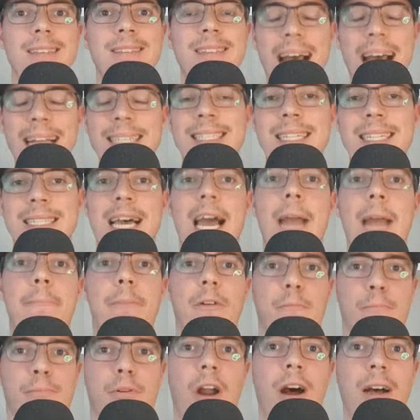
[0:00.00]
That's the
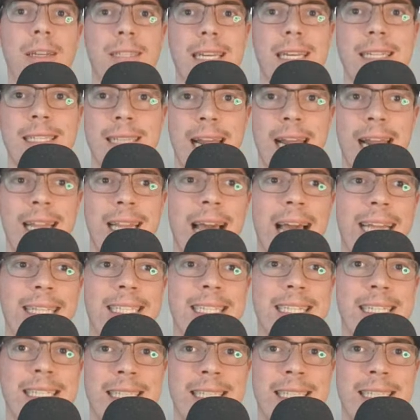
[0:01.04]
type of process that I like